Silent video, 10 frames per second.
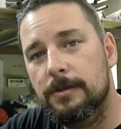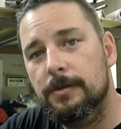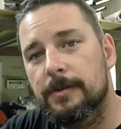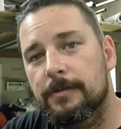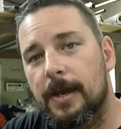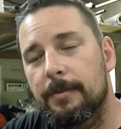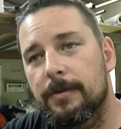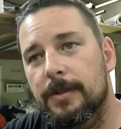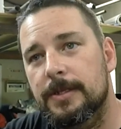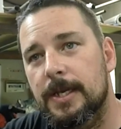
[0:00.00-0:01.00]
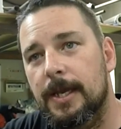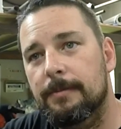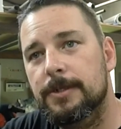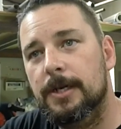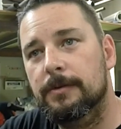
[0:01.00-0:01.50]
do the same with the 10 amp
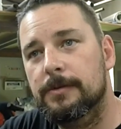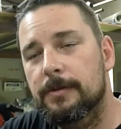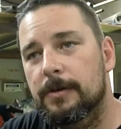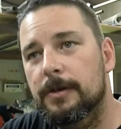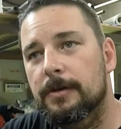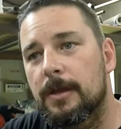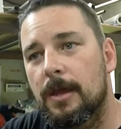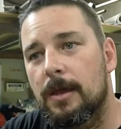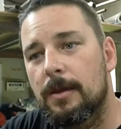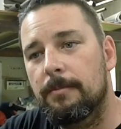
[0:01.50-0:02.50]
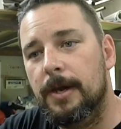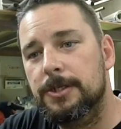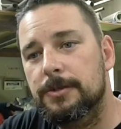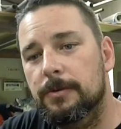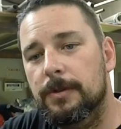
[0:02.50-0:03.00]
channels. You've got to make
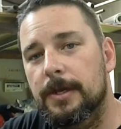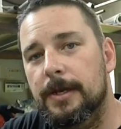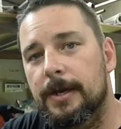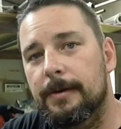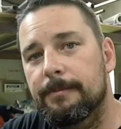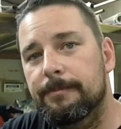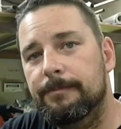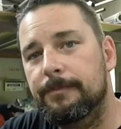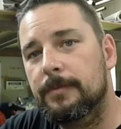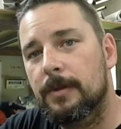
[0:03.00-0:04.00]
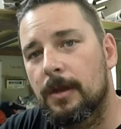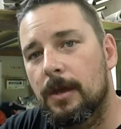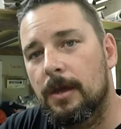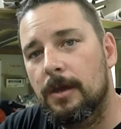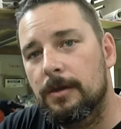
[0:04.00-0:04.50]
sure that
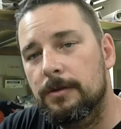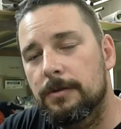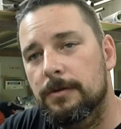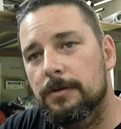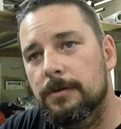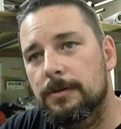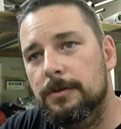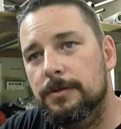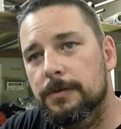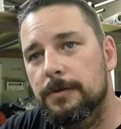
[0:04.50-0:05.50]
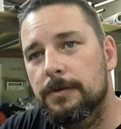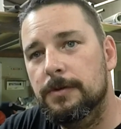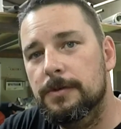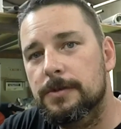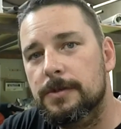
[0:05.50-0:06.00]
you do
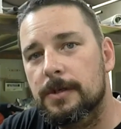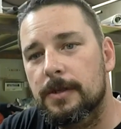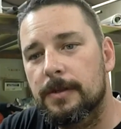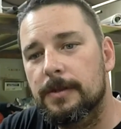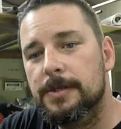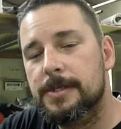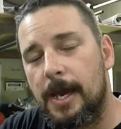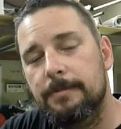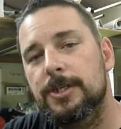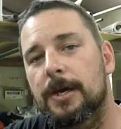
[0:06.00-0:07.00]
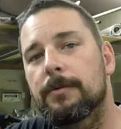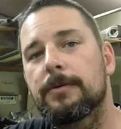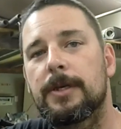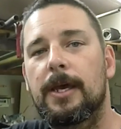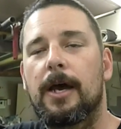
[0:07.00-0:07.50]
use the same channel.
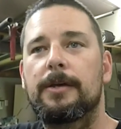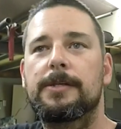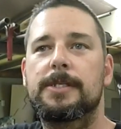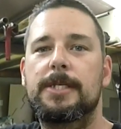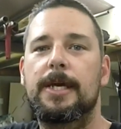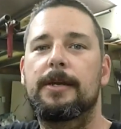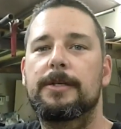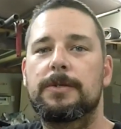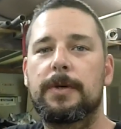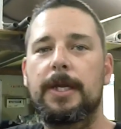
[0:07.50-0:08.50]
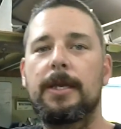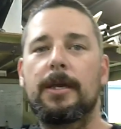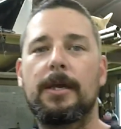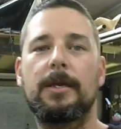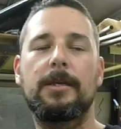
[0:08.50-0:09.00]
You can't use a 10 and a 20.
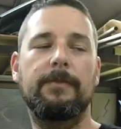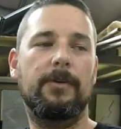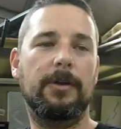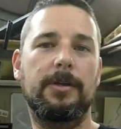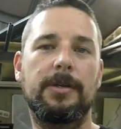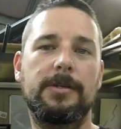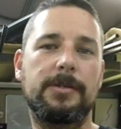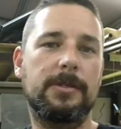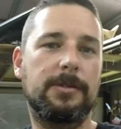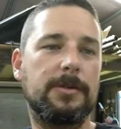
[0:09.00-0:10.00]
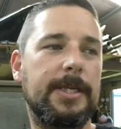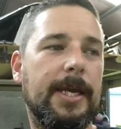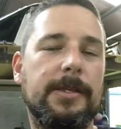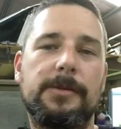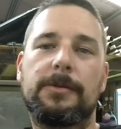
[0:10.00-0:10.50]
You've got to use two
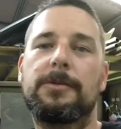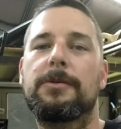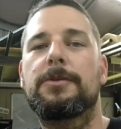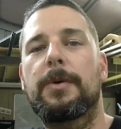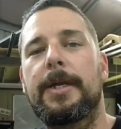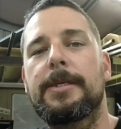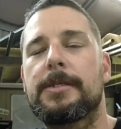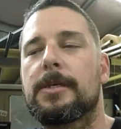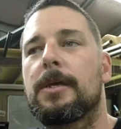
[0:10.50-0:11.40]
10s or two 20s.